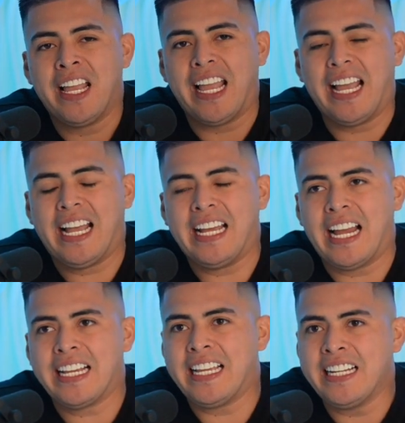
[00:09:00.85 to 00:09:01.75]
And
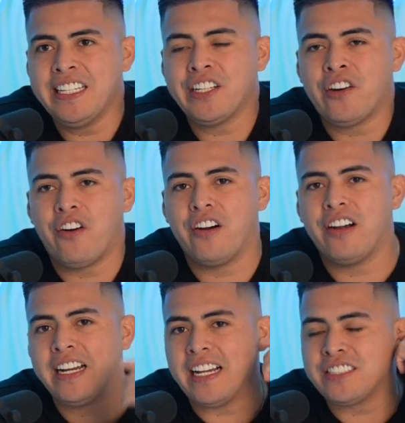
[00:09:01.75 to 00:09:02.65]
I get in the car
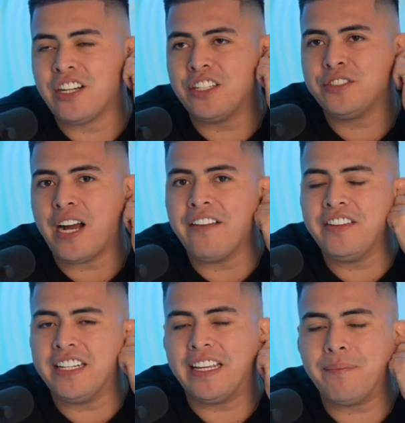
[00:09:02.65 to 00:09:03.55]
and I start
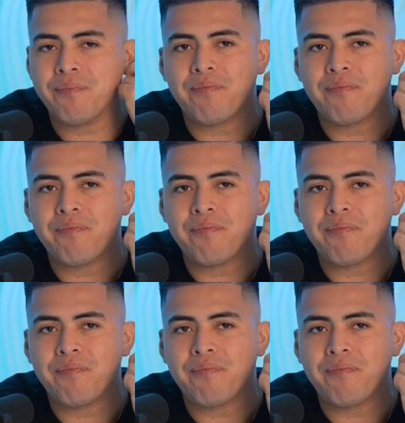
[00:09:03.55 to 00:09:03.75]
driving it.